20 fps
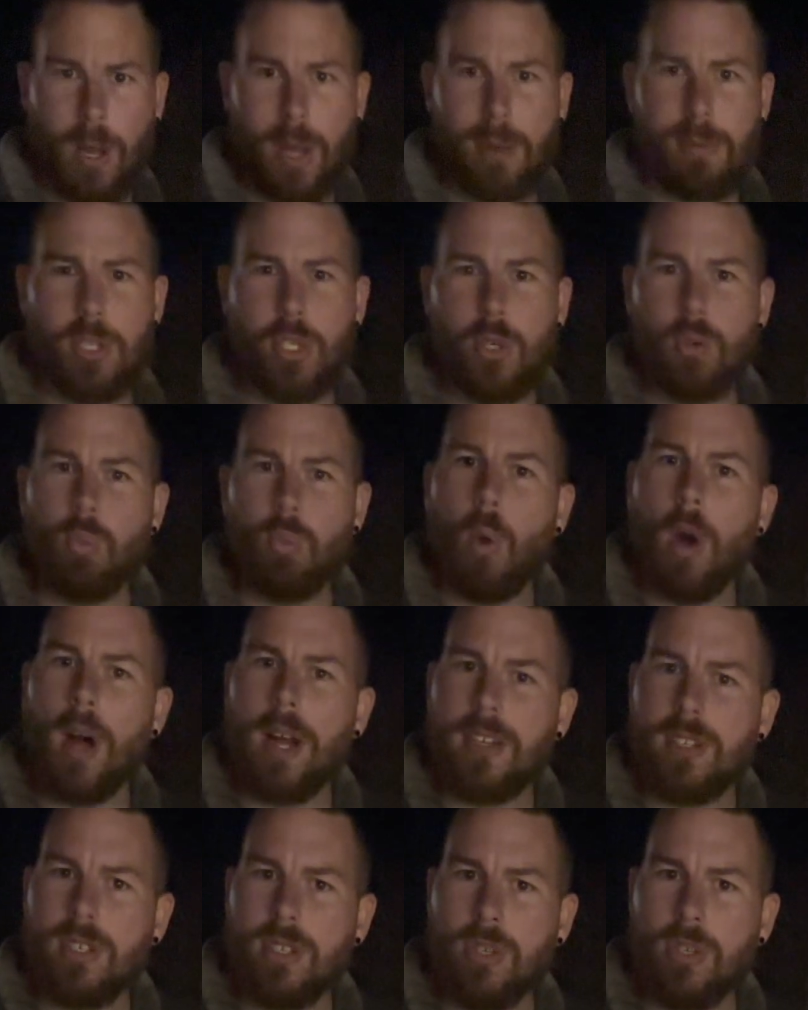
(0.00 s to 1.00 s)
would you
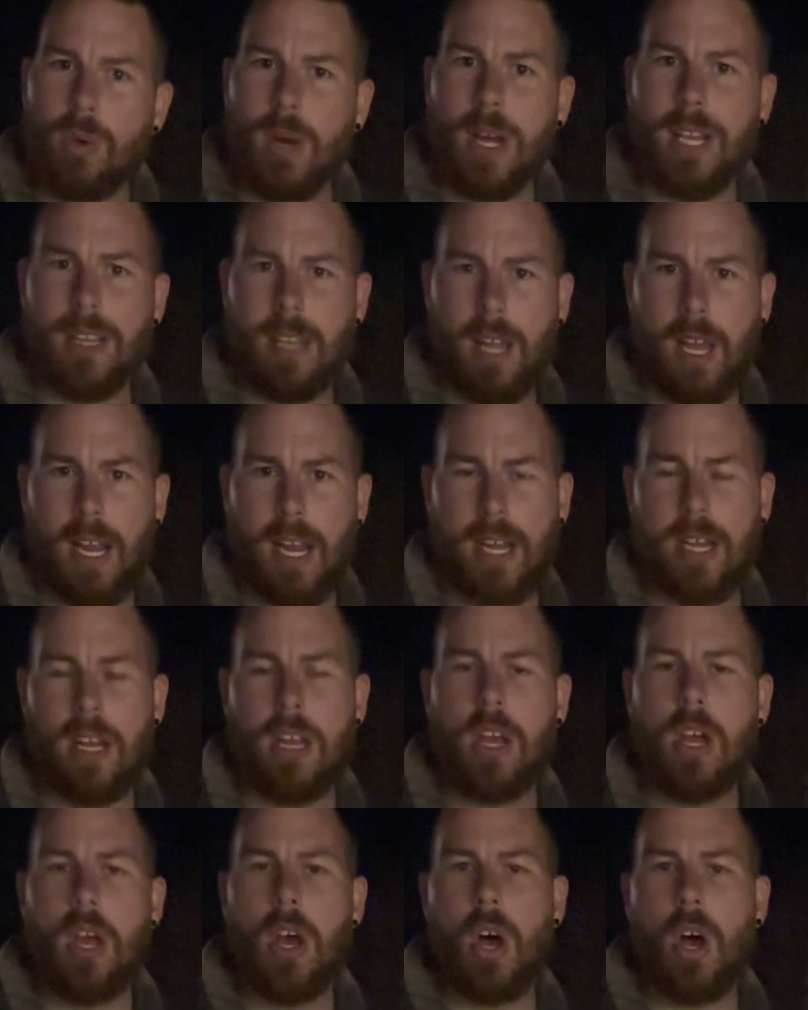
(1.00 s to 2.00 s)
want to align
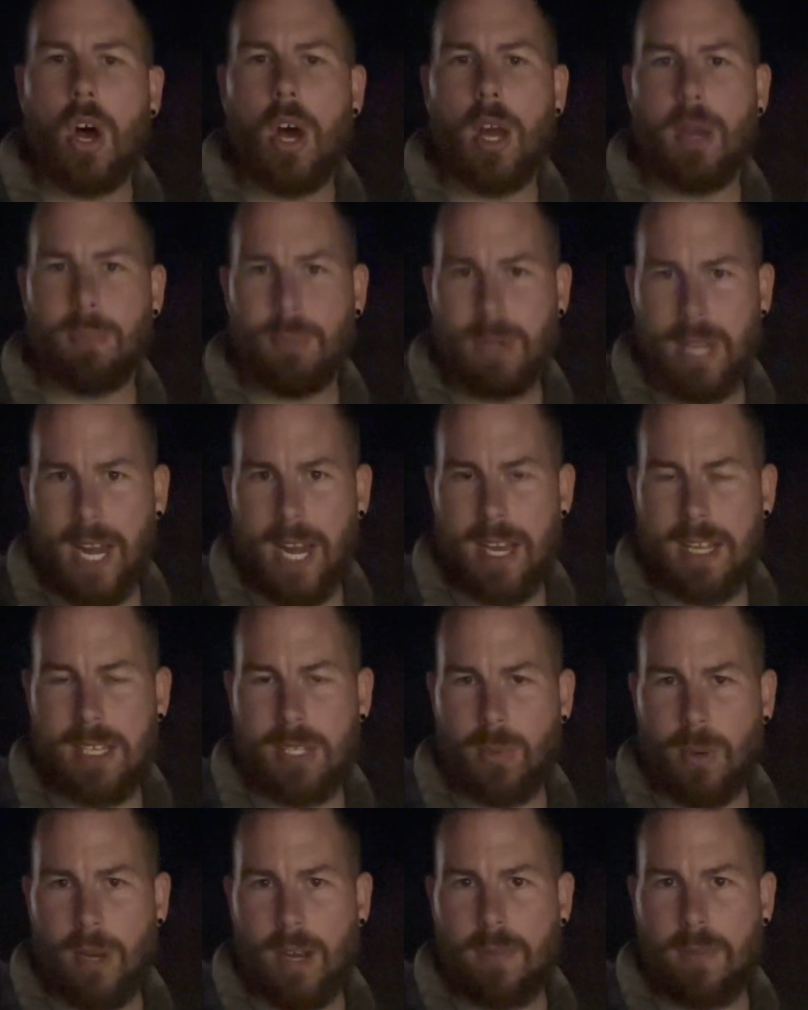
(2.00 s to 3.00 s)
on
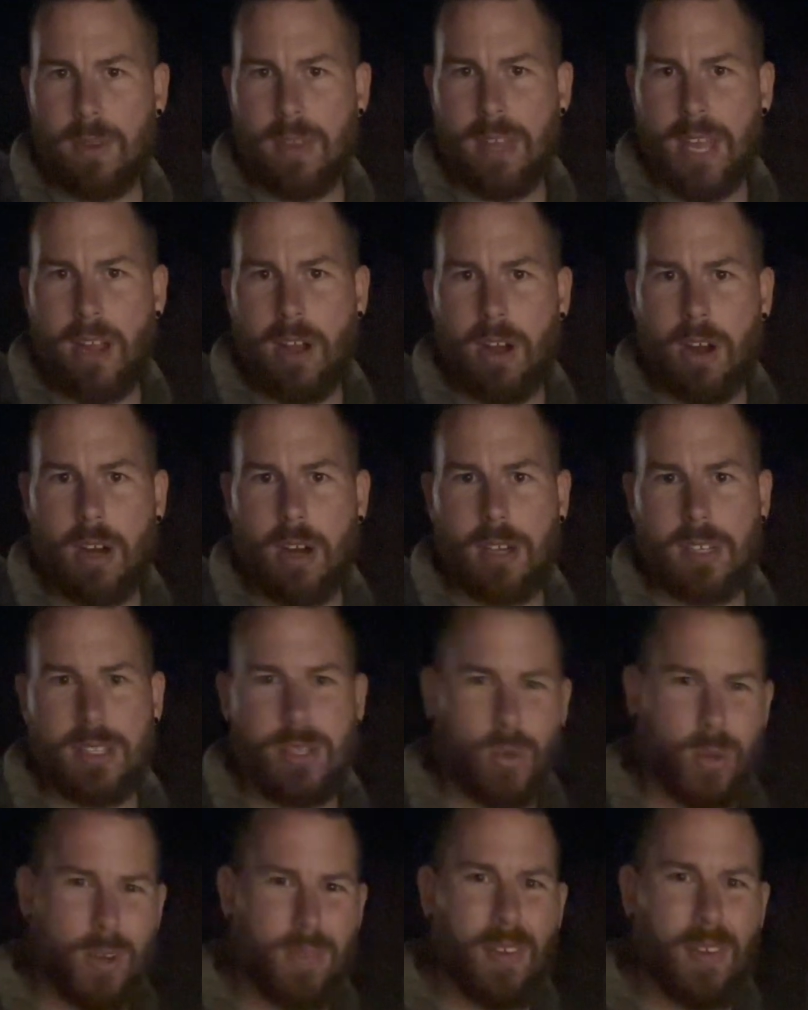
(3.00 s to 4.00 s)
planets whenever they are
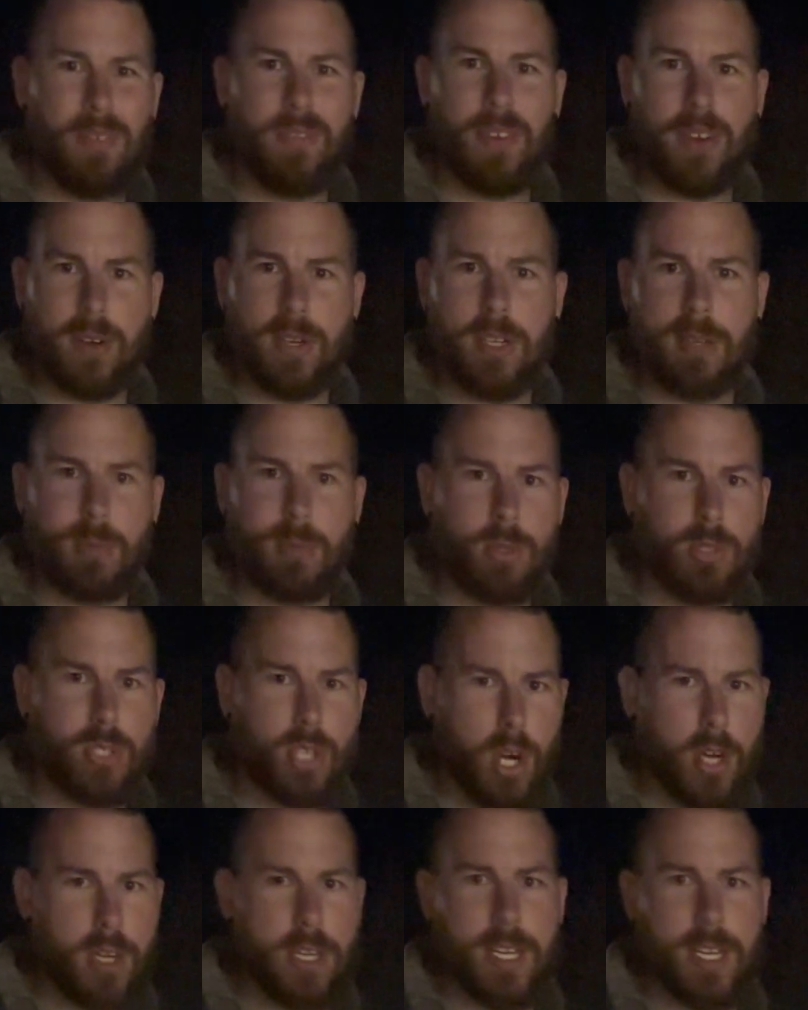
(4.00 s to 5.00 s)
sort of a variable
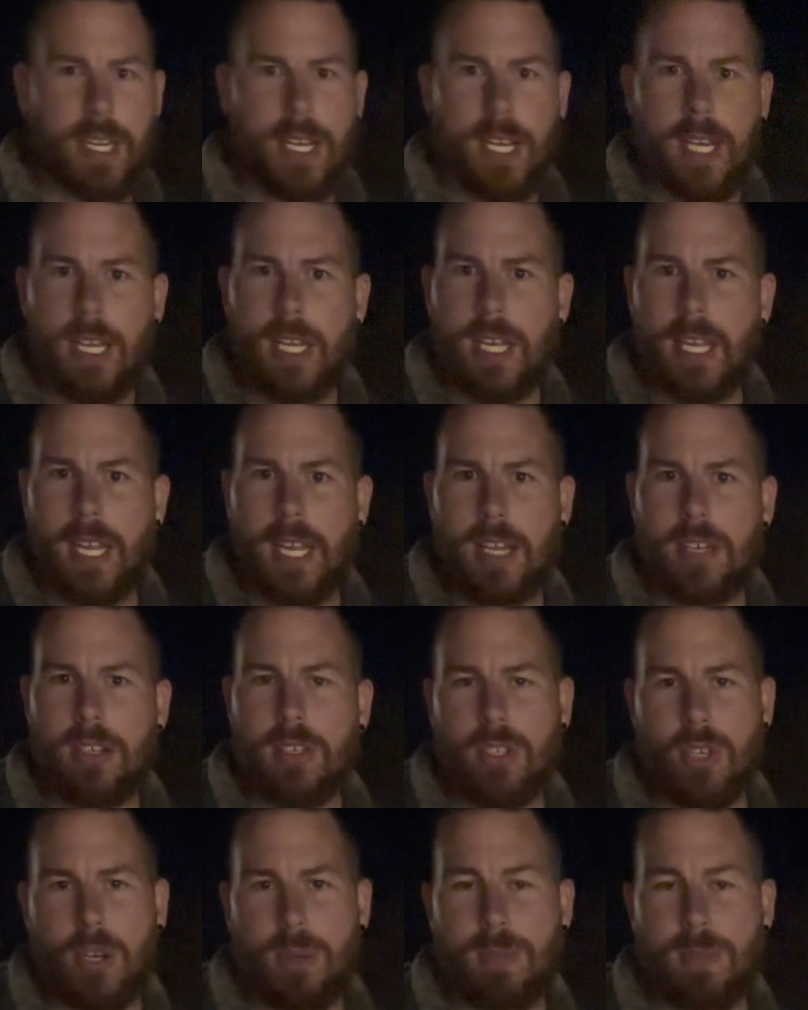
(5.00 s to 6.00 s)
target in
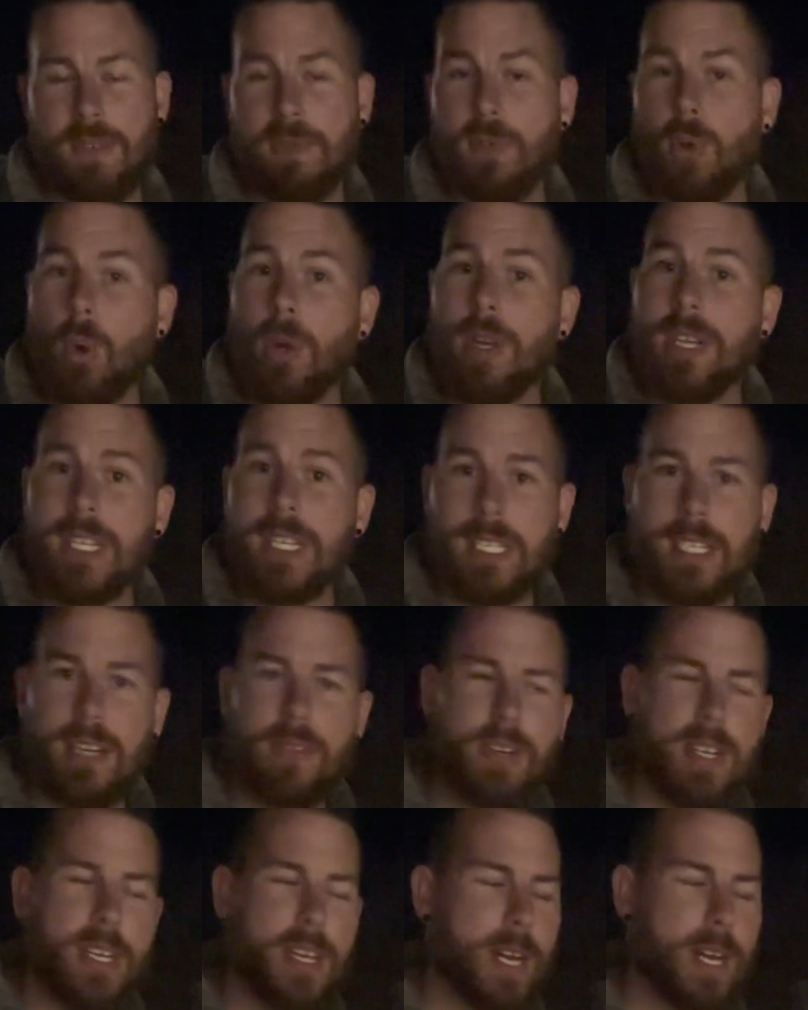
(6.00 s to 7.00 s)
terms of coordinates
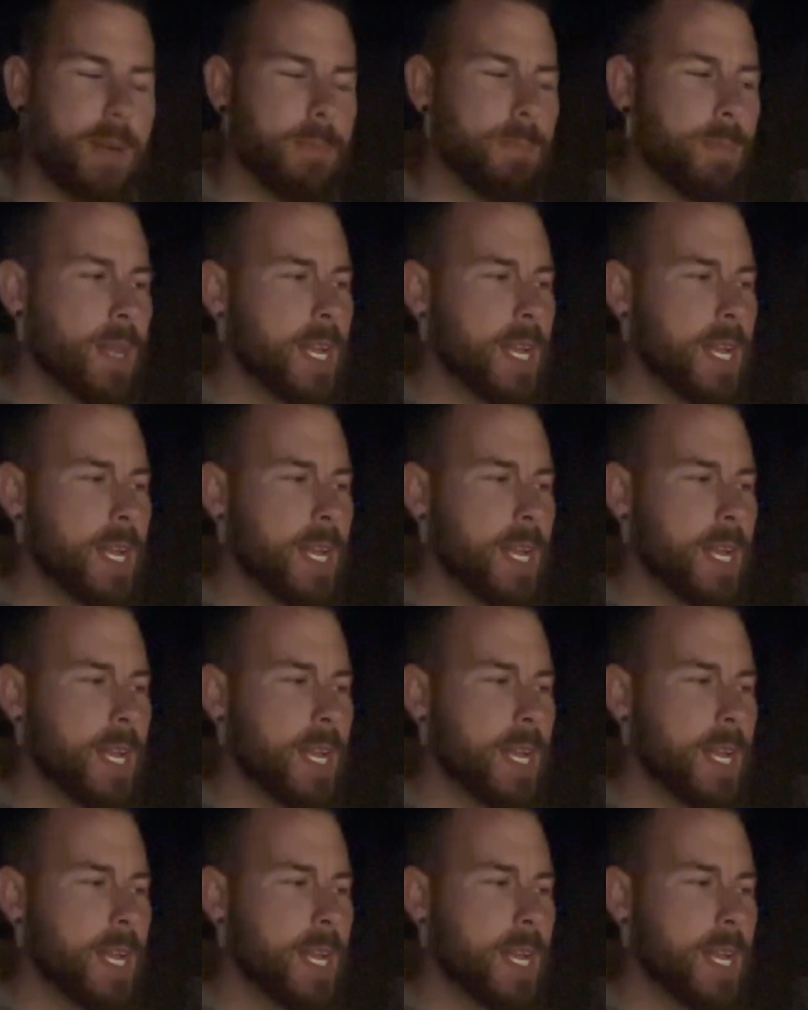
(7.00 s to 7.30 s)
every night?